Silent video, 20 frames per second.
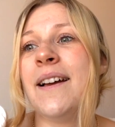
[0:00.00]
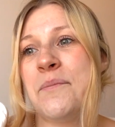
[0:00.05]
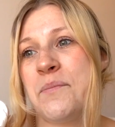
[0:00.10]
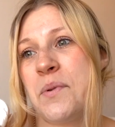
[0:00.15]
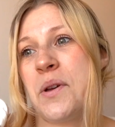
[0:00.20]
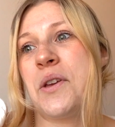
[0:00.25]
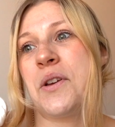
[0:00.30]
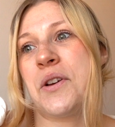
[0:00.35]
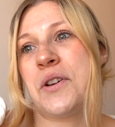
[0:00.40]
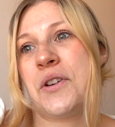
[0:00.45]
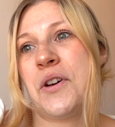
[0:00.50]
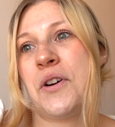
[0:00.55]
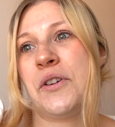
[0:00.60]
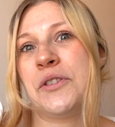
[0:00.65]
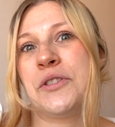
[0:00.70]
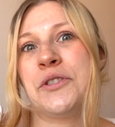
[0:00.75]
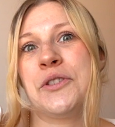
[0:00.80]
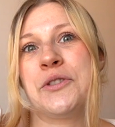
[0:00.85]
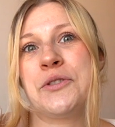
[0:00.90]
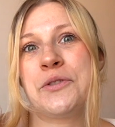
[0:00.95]
but you can
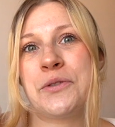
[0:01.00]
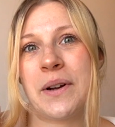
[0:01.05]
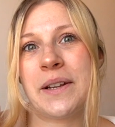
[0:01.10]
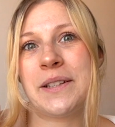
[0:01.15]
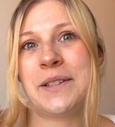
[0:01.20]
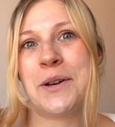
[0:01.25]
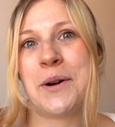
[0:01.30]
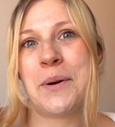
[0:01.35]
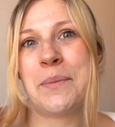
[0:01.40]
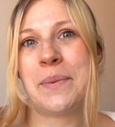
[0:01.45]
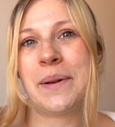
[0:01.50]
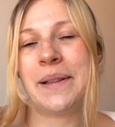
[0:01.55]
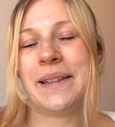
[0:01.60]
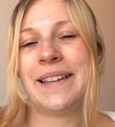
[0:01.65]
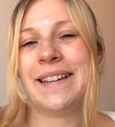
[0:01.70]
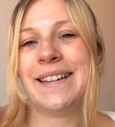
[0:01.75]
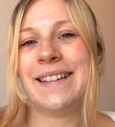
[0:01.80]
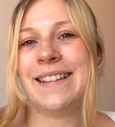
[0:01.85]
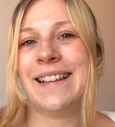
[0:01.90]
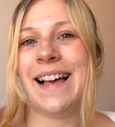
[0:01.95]
also dress it up a
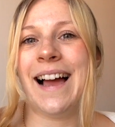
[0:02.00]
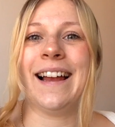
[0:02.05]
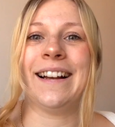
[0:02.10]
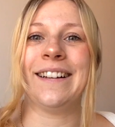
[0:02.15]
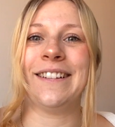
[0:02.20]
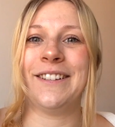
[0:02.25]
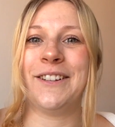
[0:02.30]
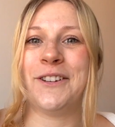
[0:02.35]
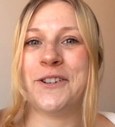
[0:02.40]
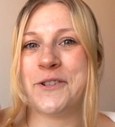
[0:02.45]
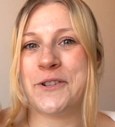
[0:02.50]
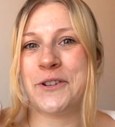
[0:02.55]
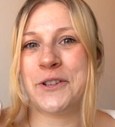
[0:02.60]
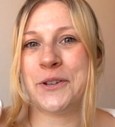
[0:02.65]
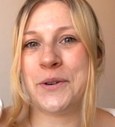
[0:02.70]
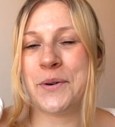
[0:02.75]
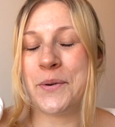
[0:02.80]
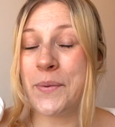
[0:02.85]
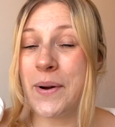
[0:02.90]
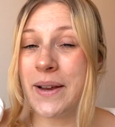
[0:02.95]
little and go
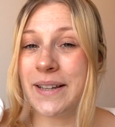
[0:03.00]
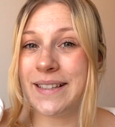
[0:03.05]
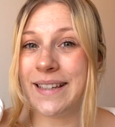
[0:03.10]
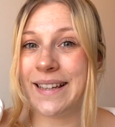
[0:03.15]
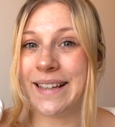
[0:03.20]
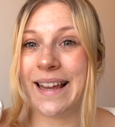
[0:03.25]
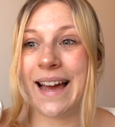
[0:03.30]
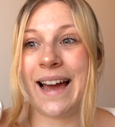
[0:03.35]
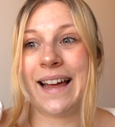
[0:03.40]
to a wedding